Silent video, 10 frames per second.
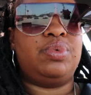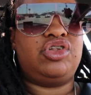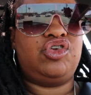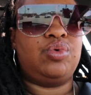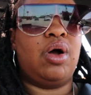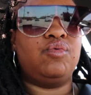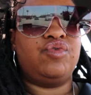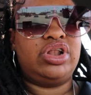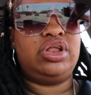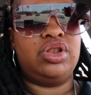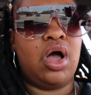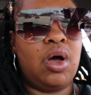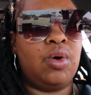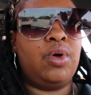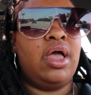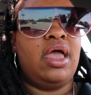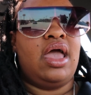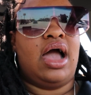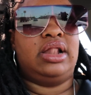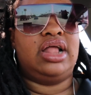But you won't really know
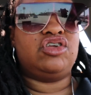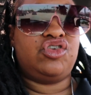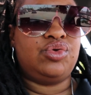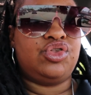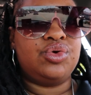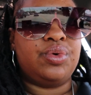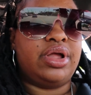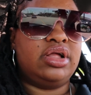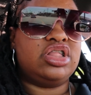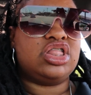unless you do it.